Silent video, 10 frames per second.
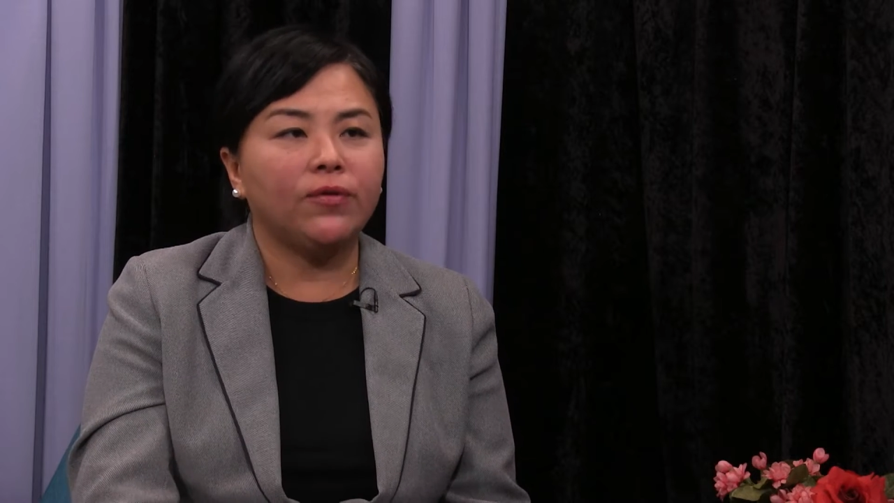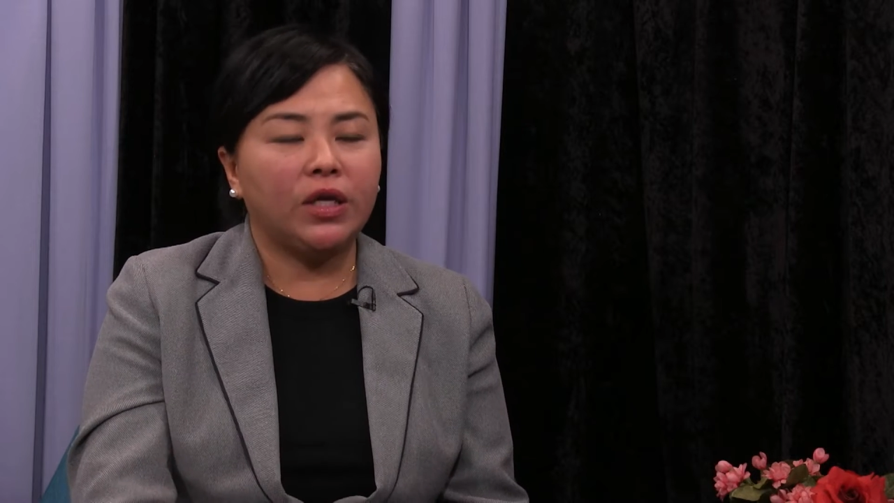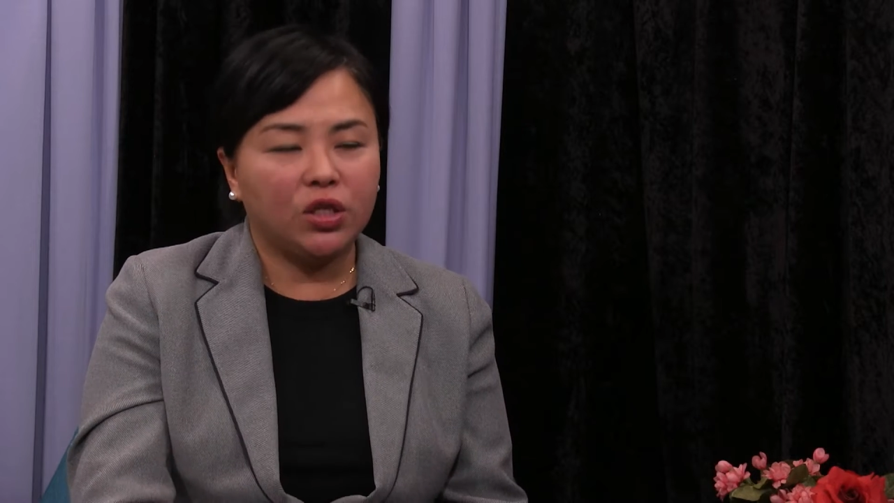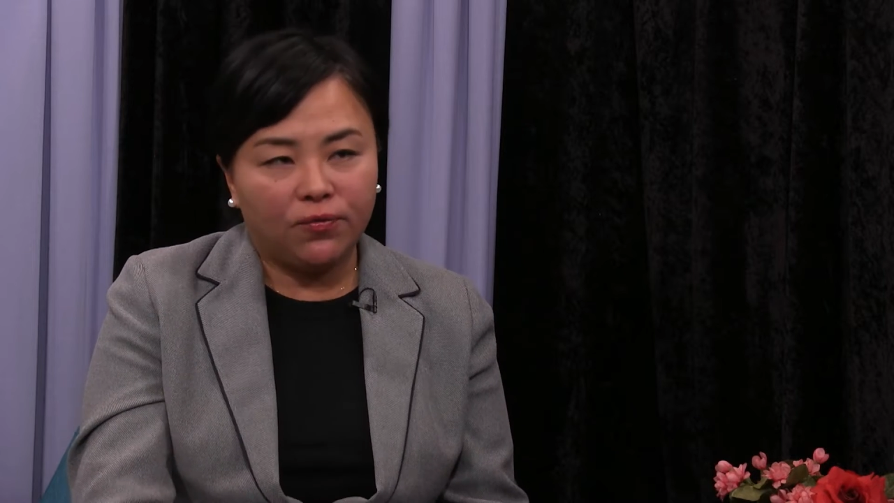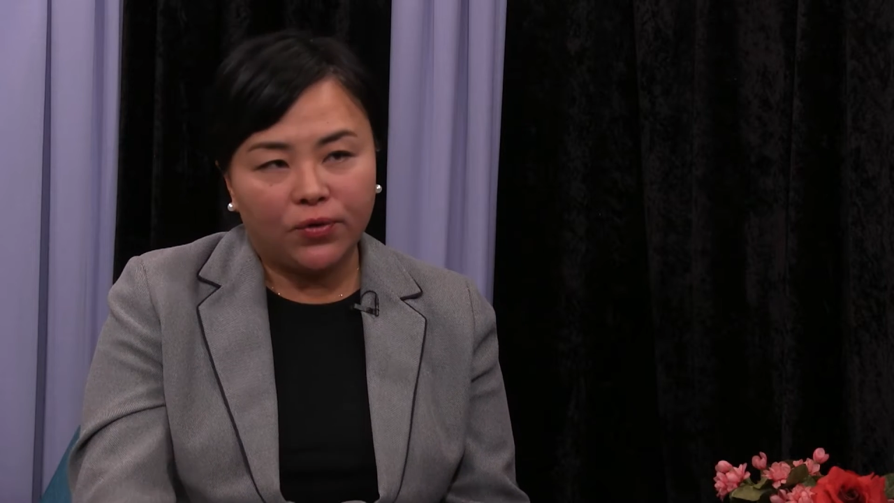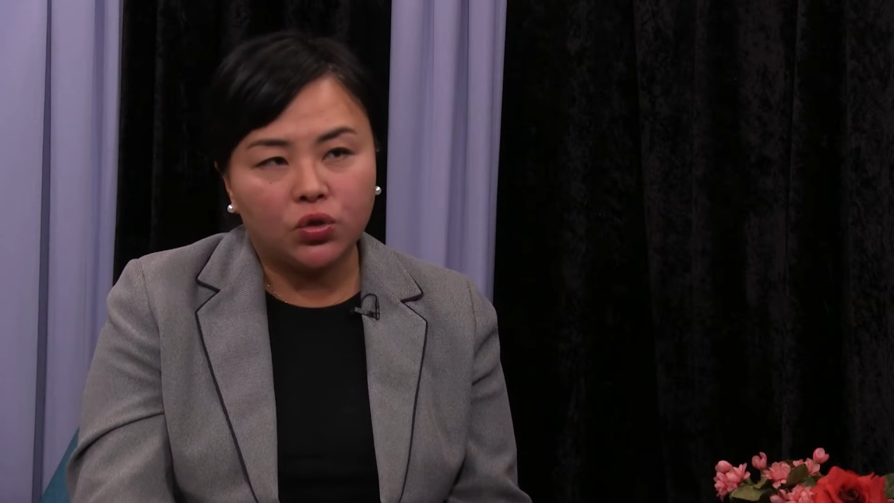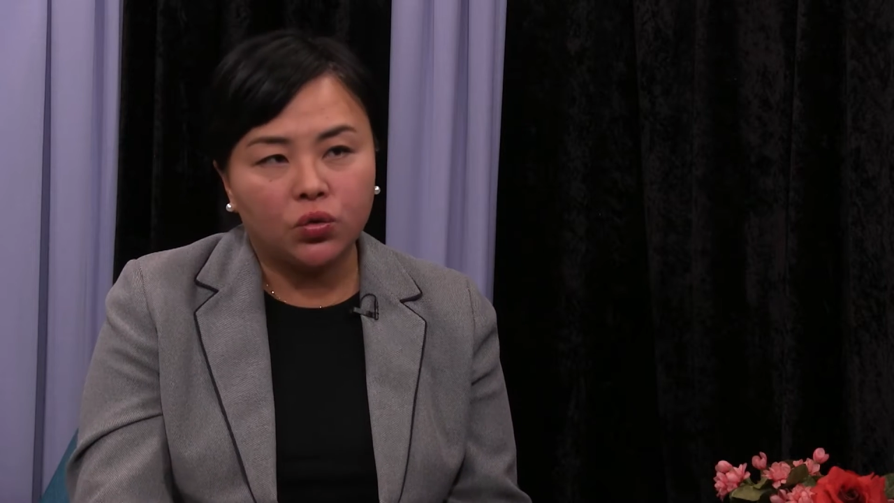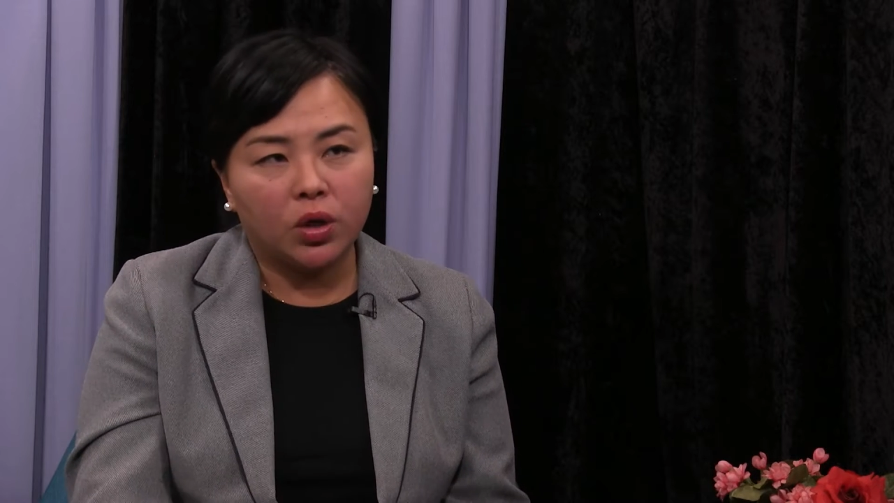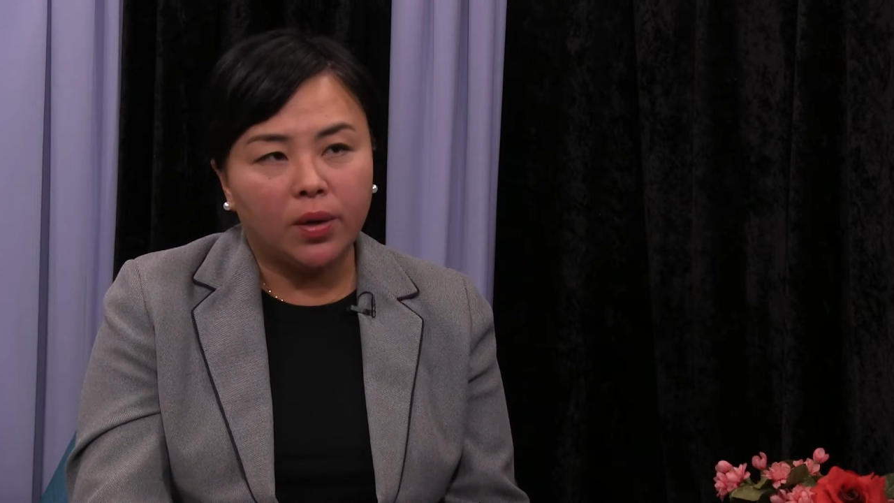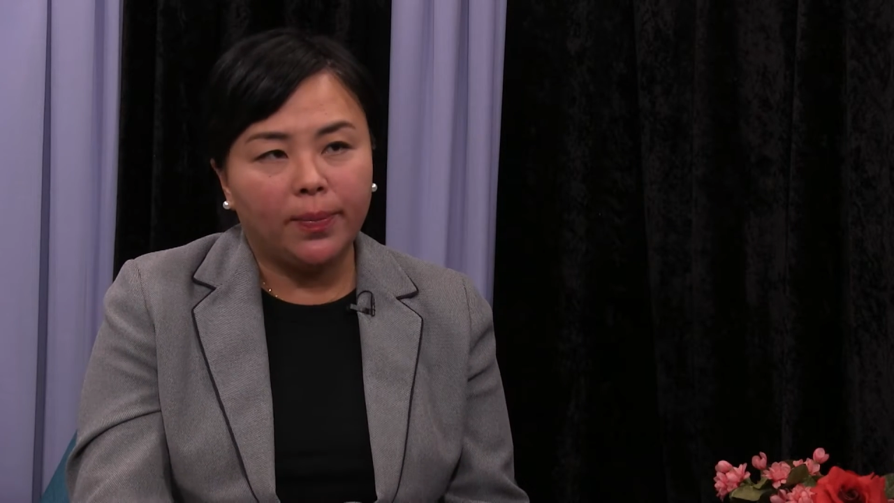
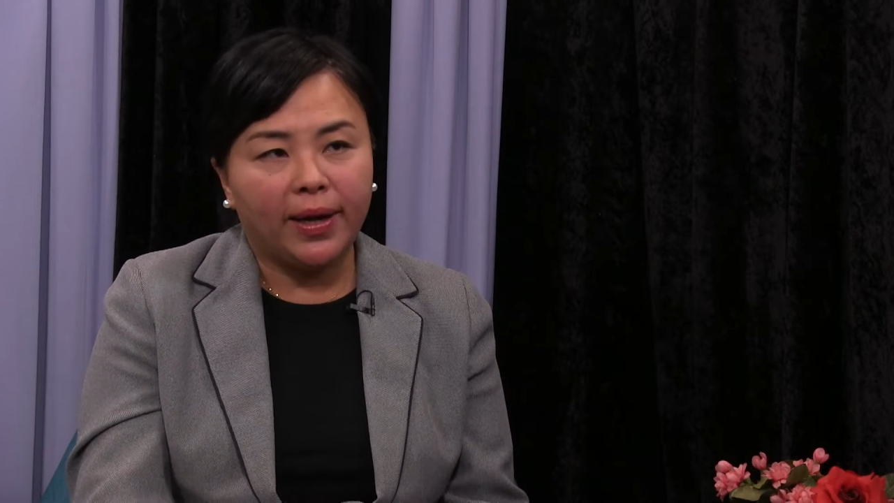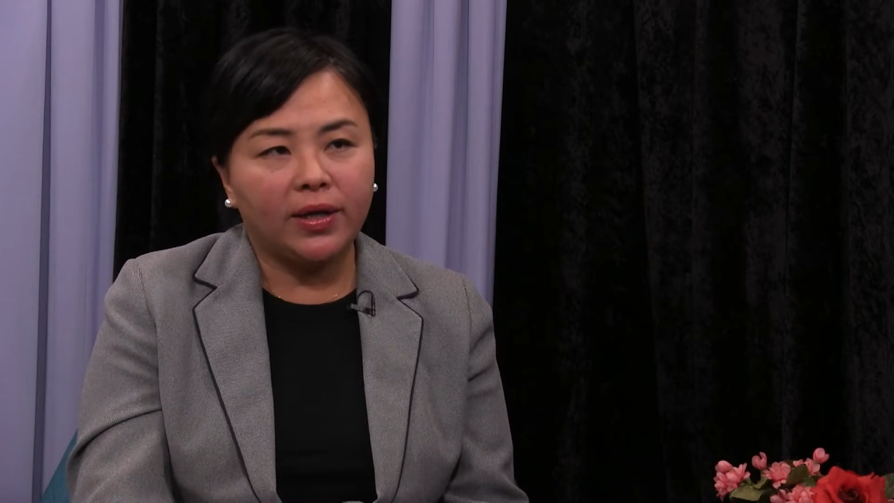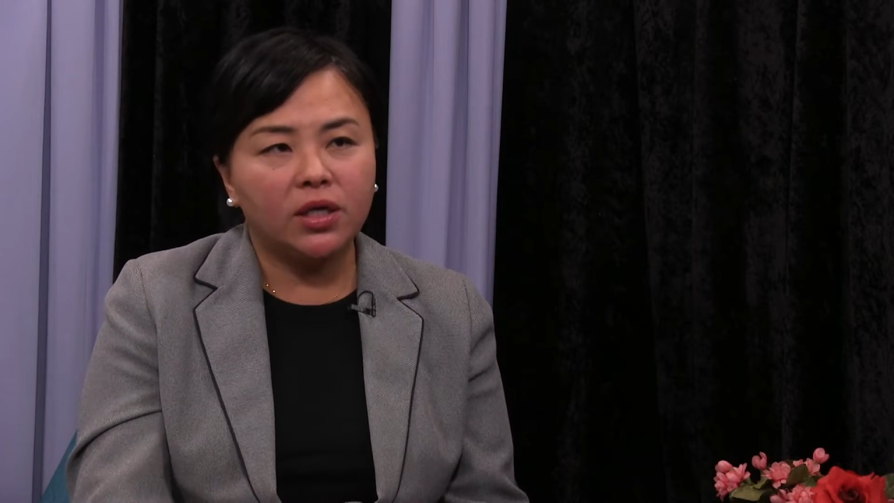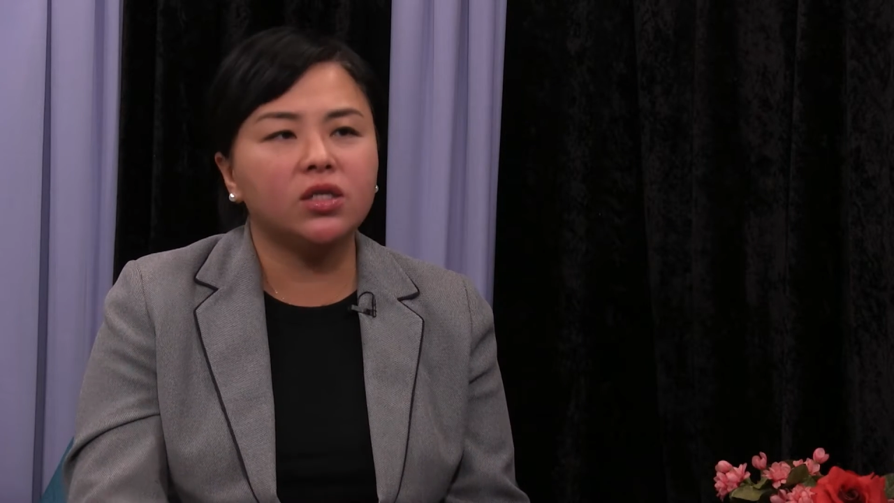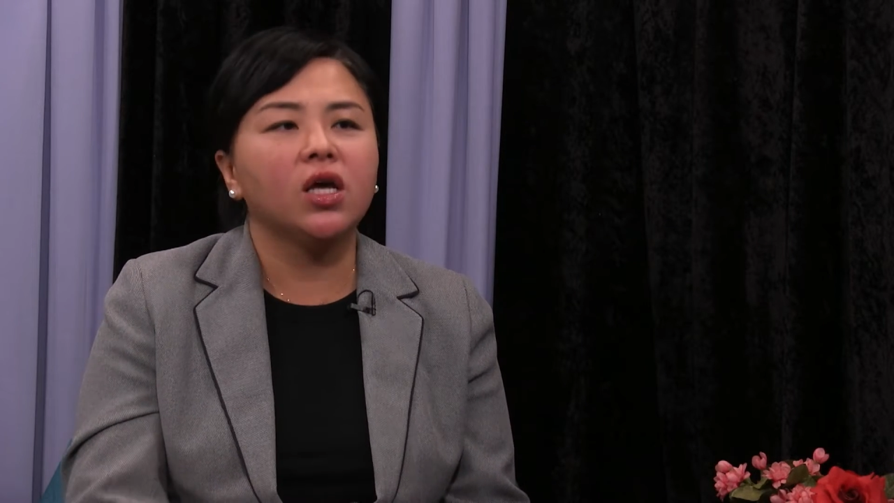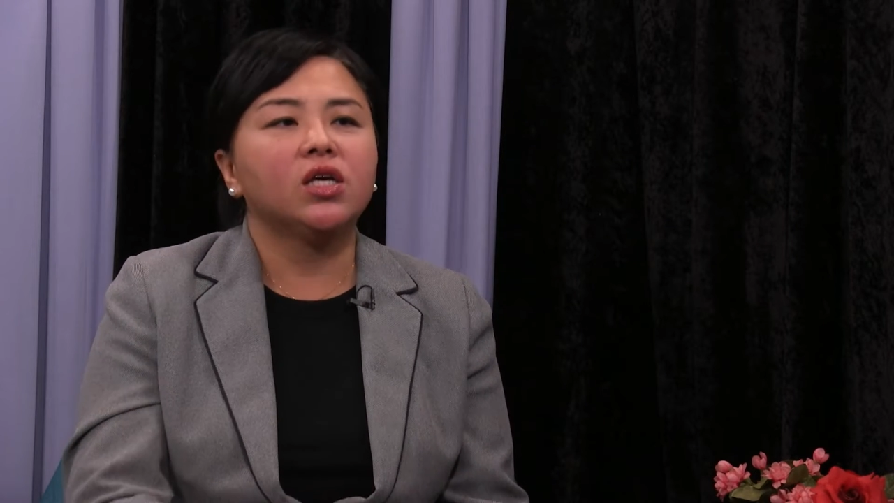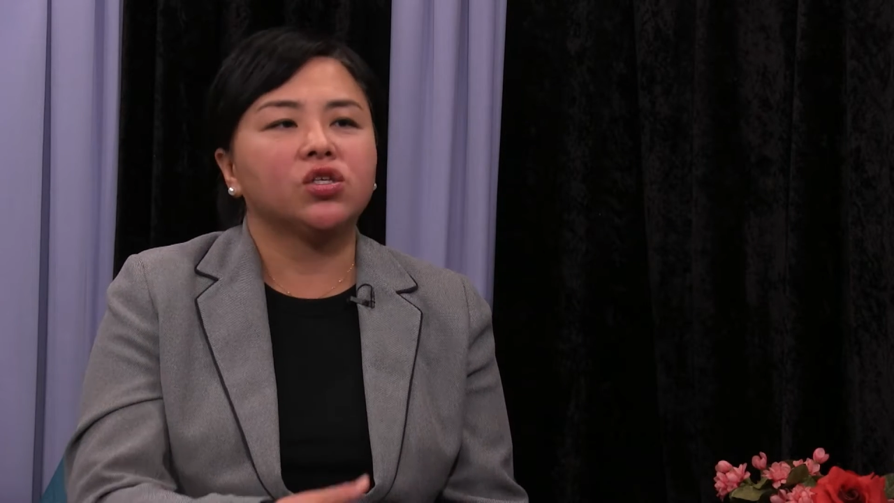individual complainant.